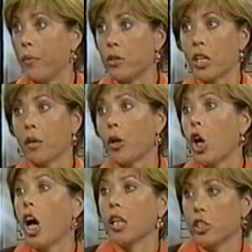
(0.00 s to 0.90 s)
And we're talking about
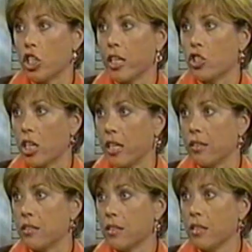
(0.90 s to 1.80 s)
college-age
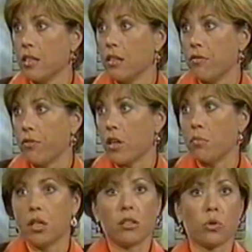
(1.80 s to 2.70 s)
kids
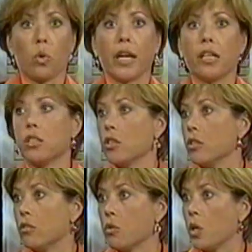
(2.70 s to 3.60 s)
from 20
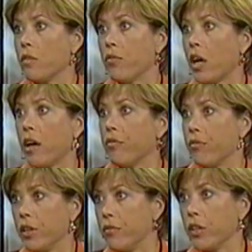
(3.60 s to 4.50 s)
to
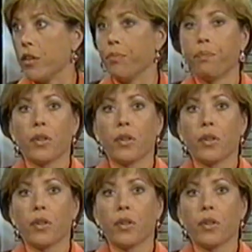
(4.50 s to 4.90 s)
25 even.